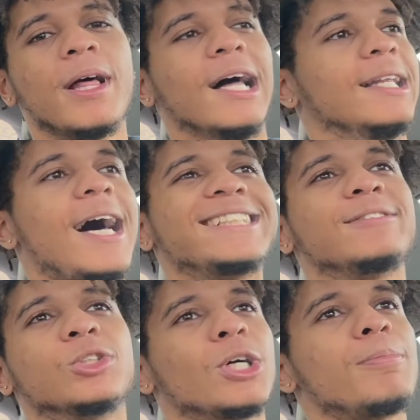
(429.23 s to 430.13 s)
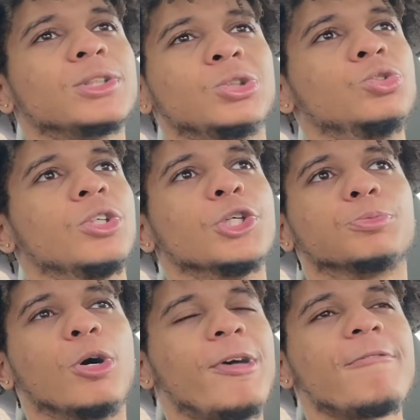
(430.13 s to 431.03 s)
A lot of stuff to talk about. So who knows,
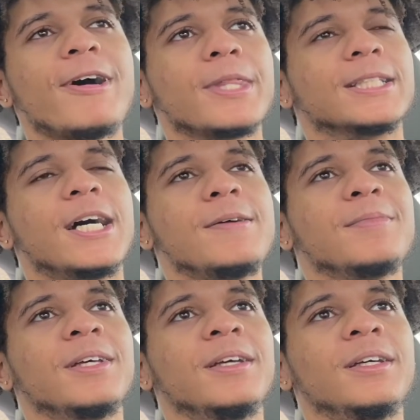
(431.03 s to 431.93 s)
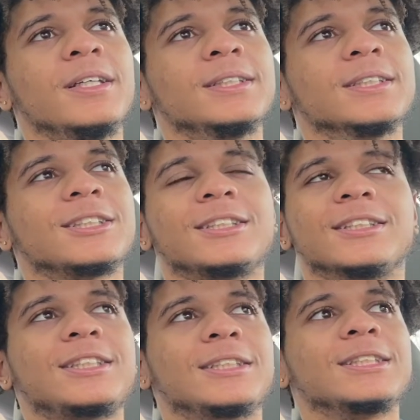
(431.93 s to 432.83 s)
bro? If I find the time,
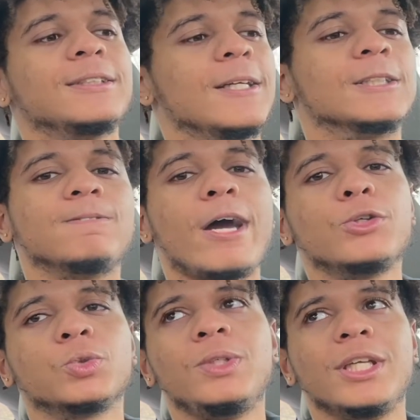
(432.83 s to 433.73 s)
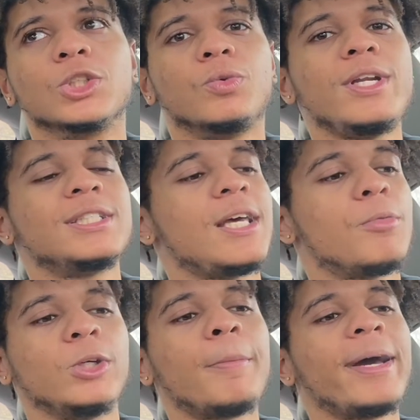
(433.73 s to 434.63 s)
since it's, it's finals week and it's reading day,
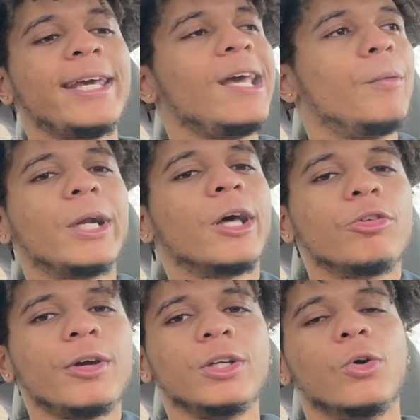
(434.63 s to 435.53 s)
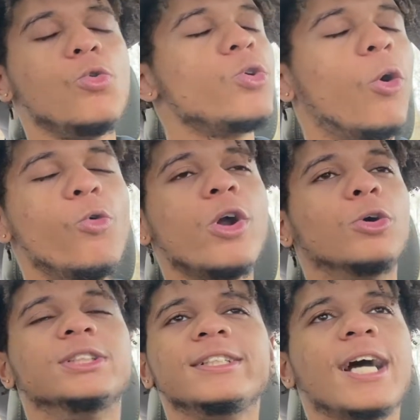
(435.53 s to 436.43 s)
bro, y'all might get hit with another video. Who who
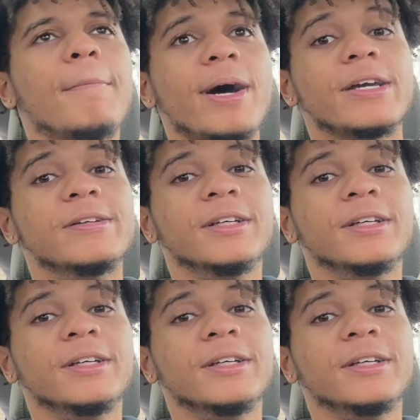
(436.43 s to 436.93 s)
knows? Y'all might.